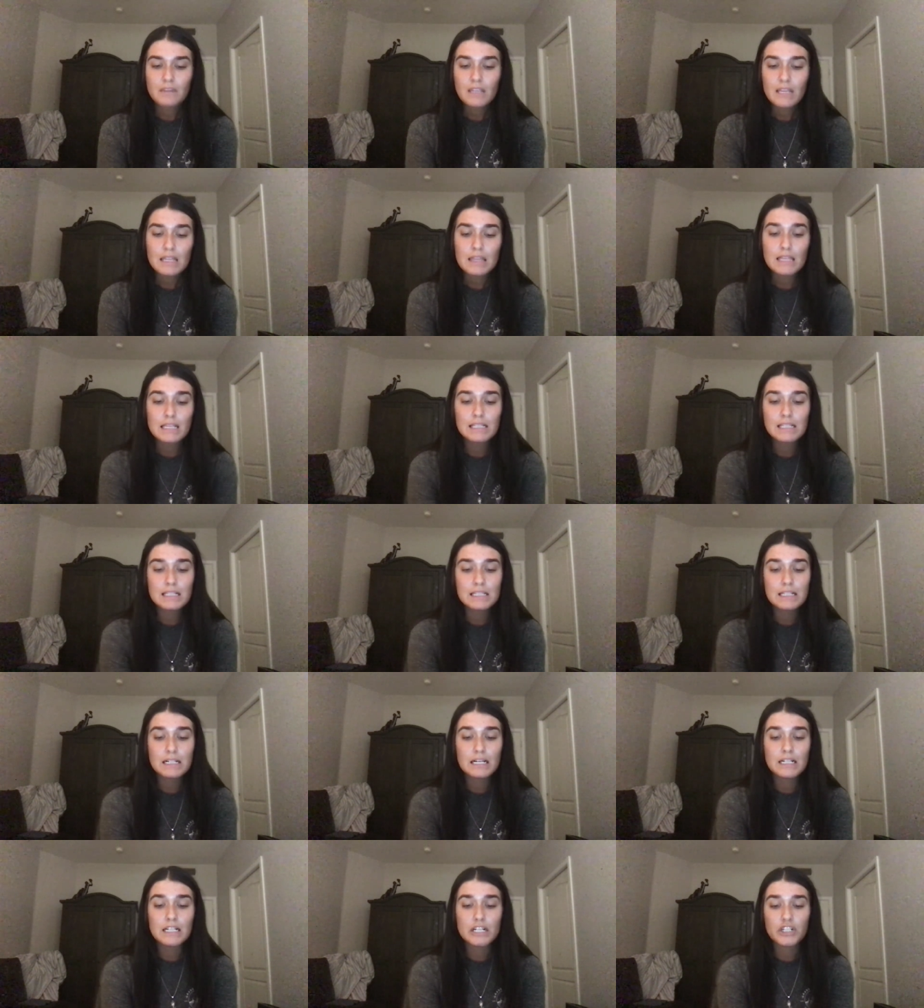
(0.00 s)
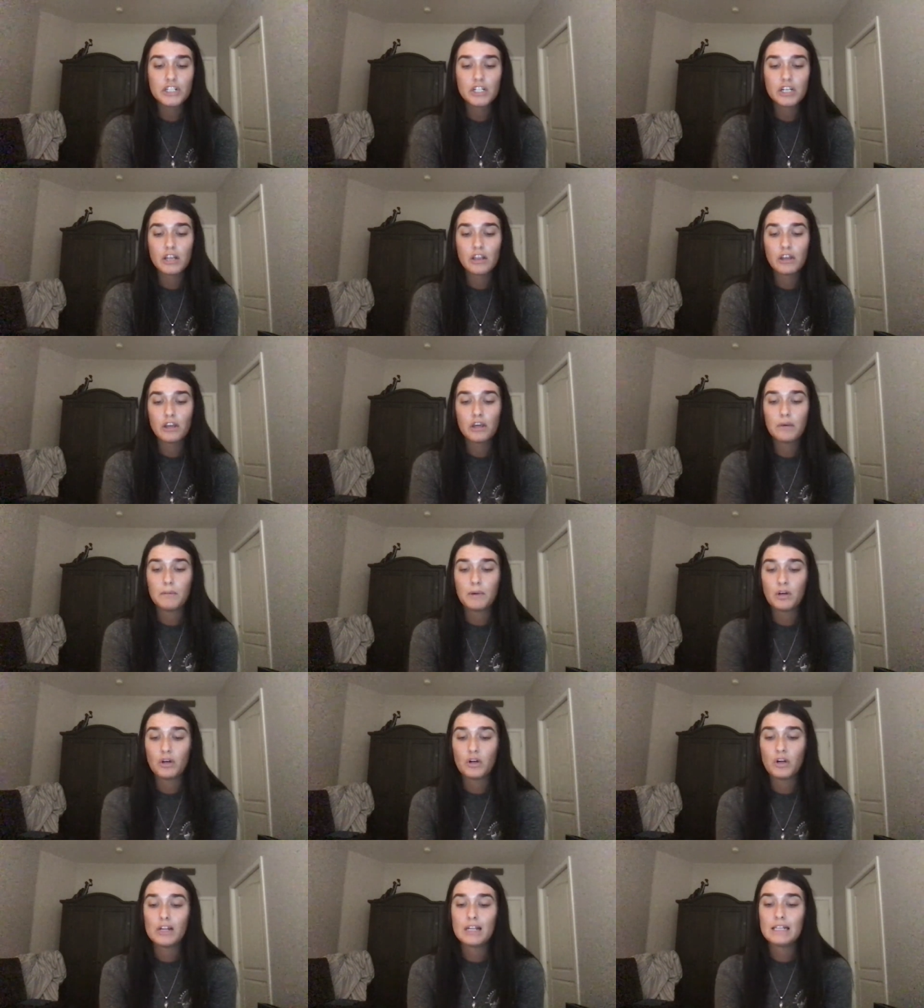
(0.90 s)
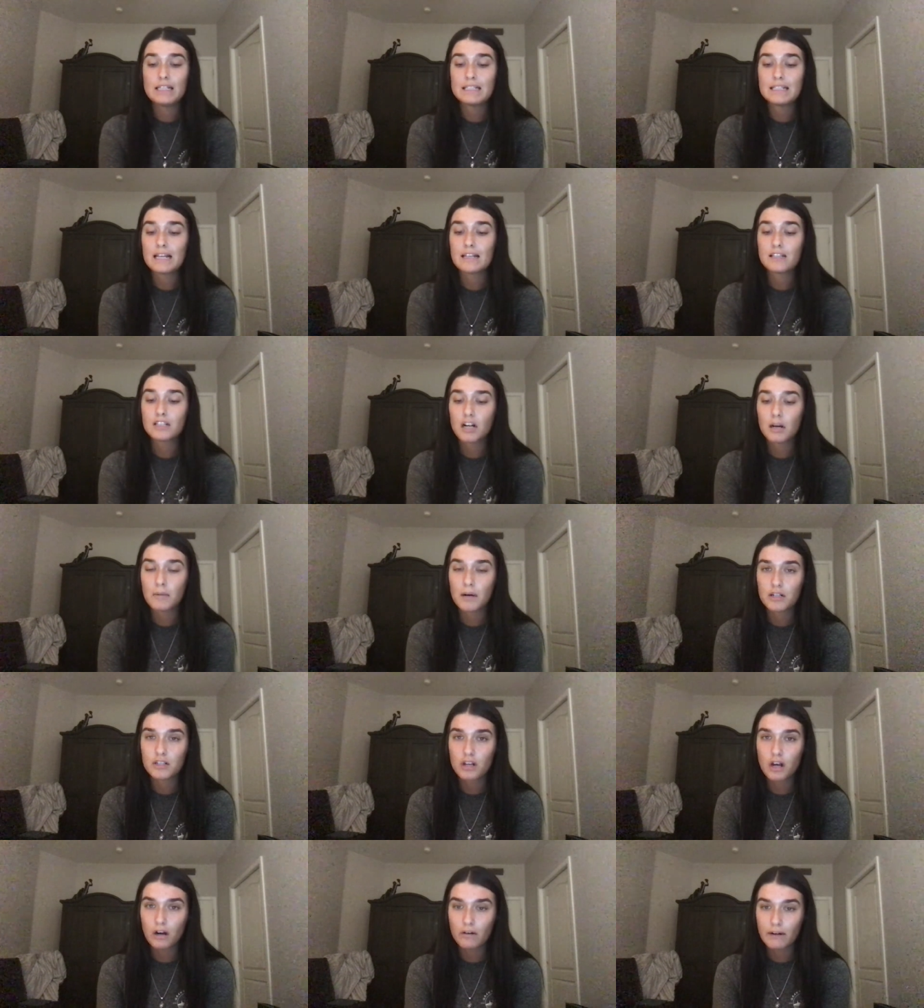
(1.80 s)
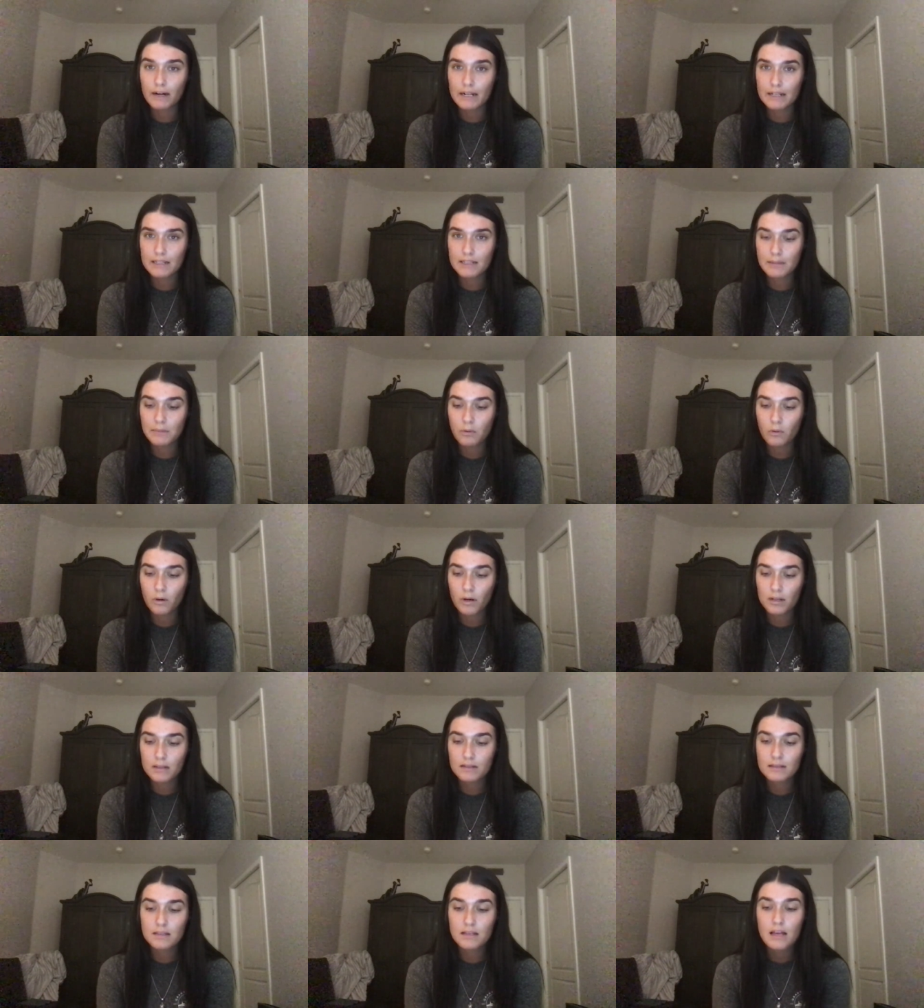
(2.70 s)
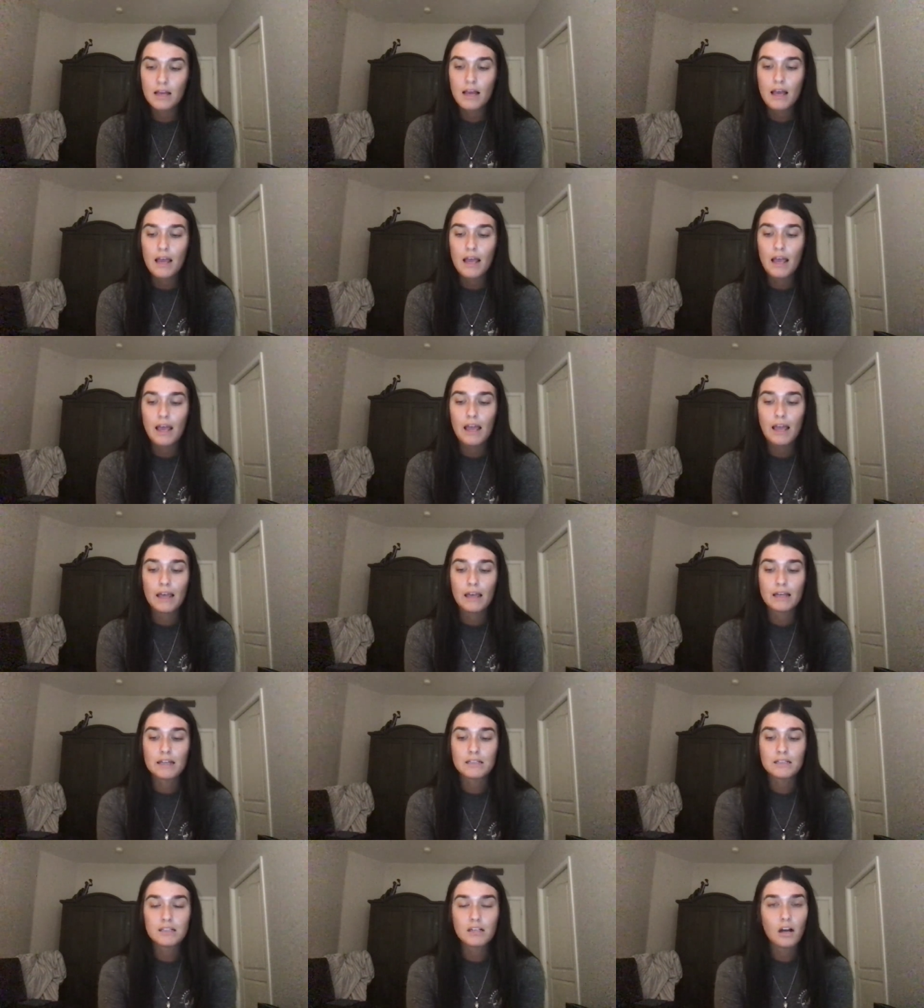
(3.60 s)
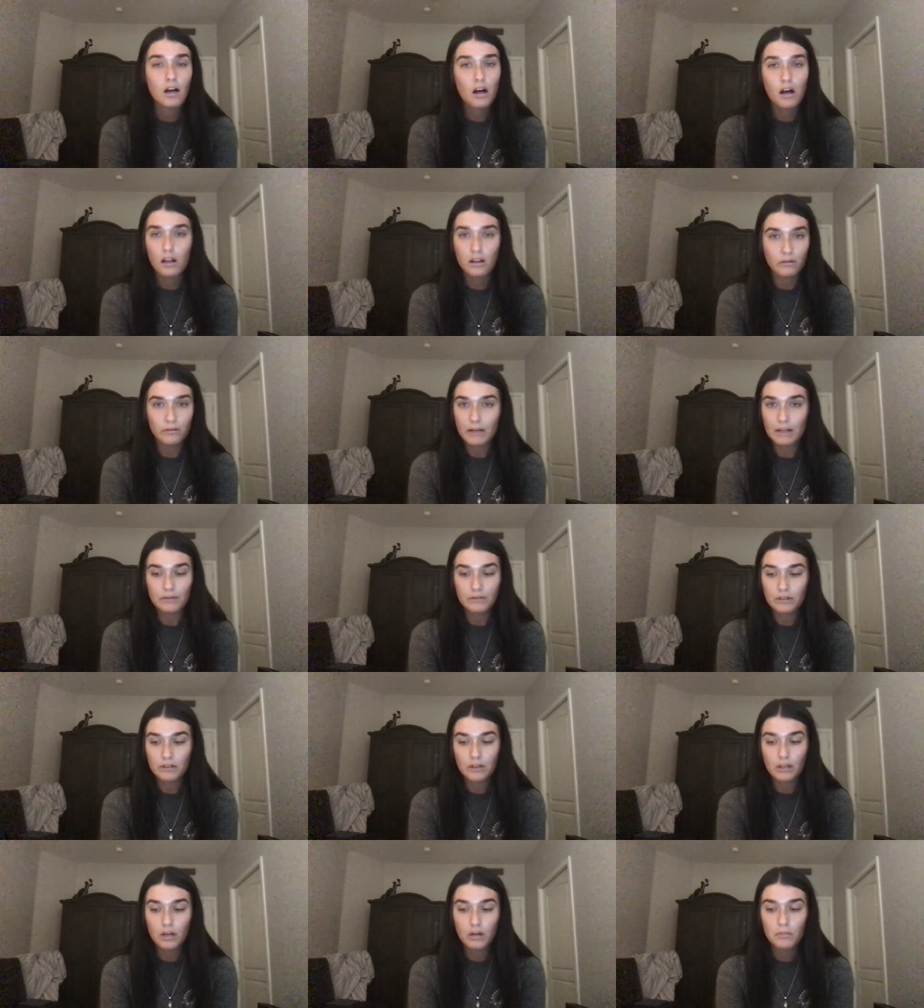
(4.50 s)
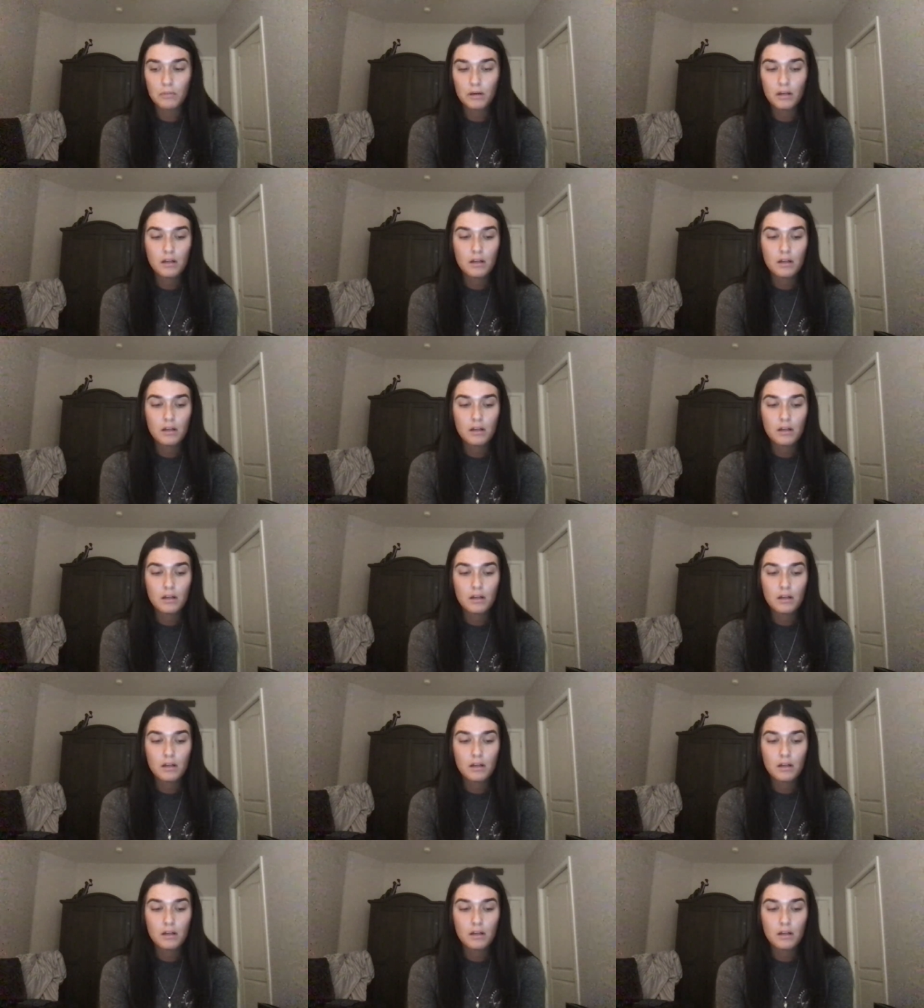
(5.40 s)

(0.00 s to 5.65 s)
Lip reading: This is in addition to the communities that Starbucks already supports and all around the globe.